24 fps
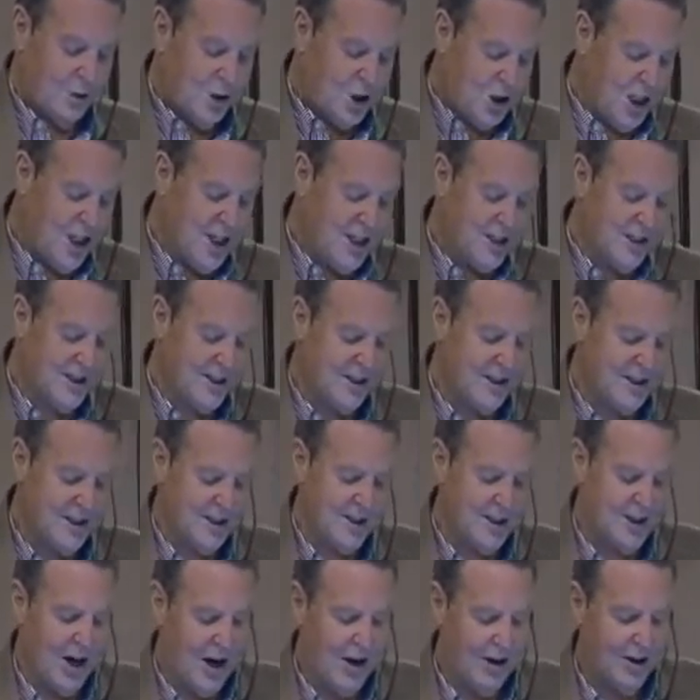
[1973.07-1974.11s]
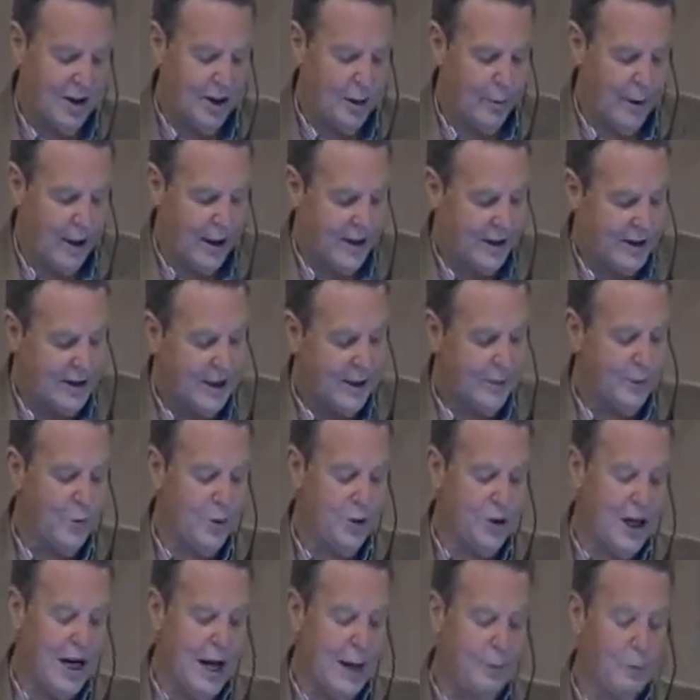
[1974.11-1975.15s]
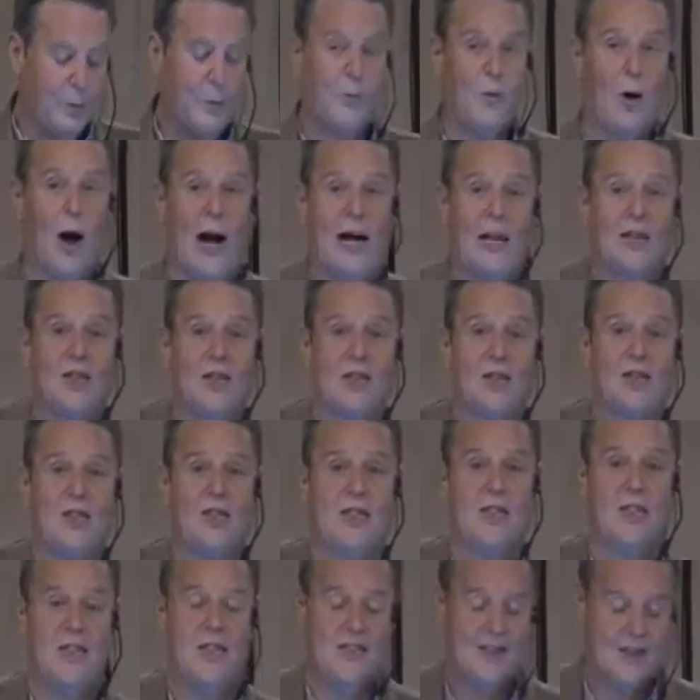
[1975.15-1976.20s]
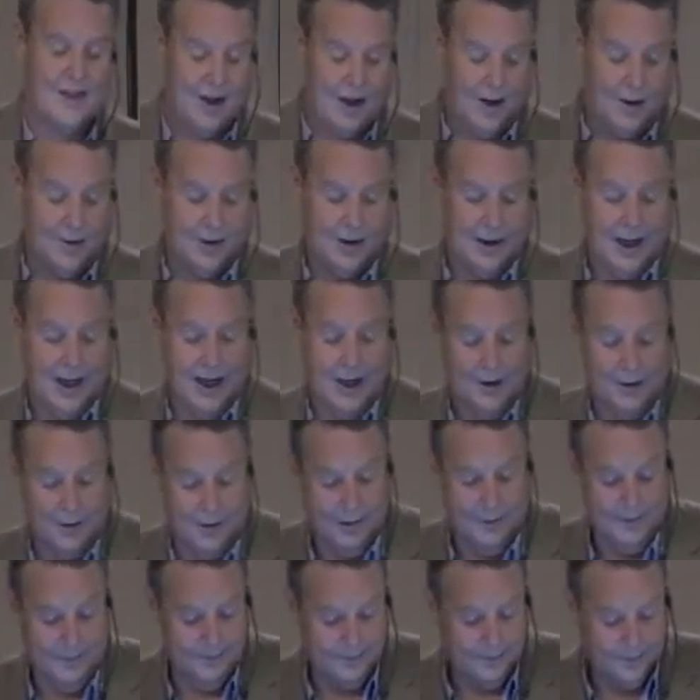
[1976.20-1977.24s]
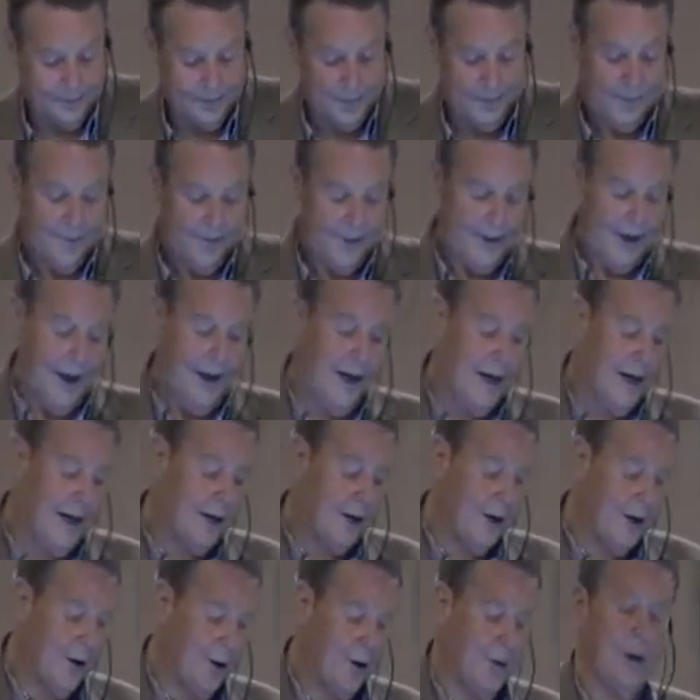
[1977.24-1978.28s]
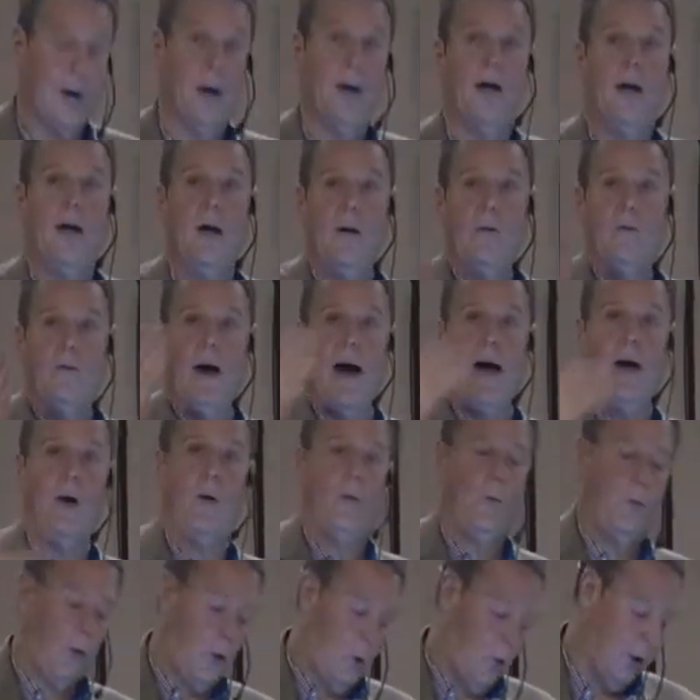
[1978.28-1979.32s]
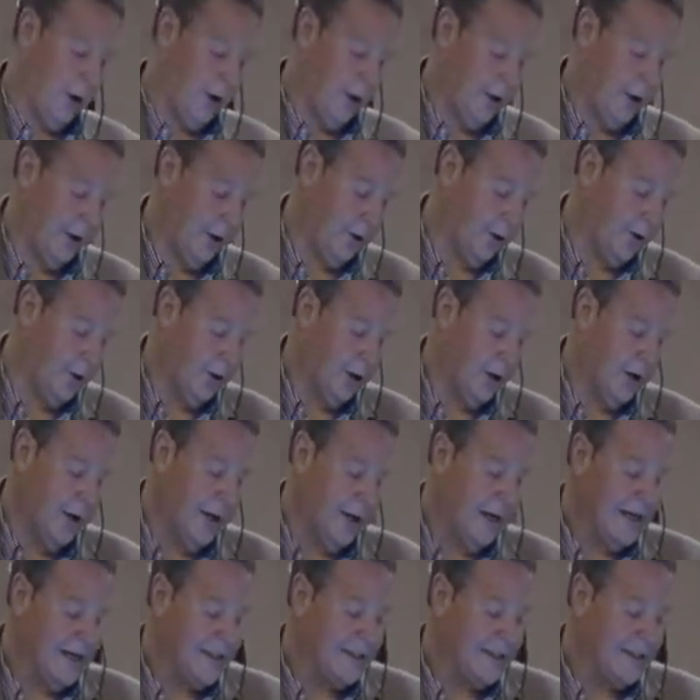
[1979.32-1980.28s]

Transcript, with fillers: So Jesus is talking about a different type of righteousness altogether. I gotta hurry. Final point here.